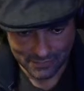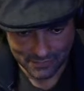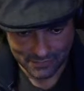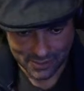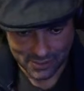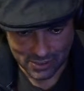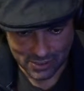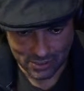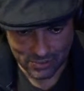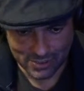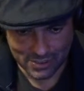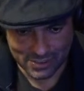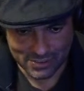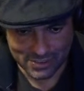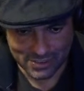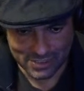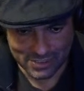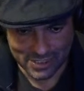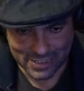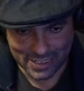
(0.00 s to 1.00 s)
So we
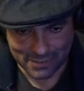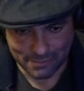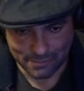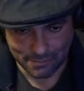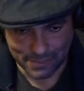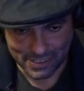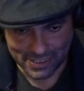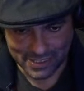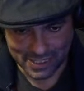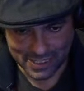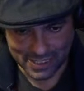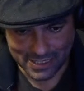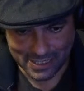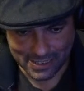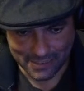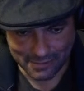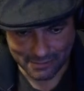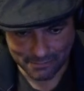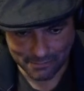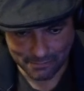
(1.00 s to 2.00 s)
select pin A
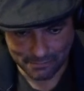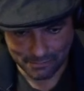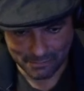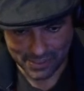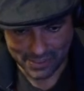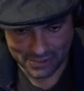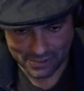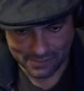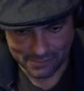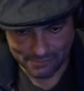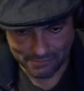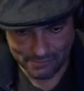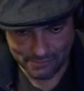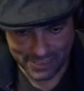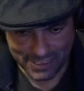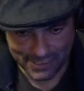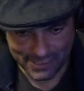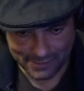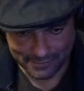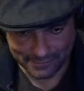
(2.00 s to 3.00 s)
and pin B.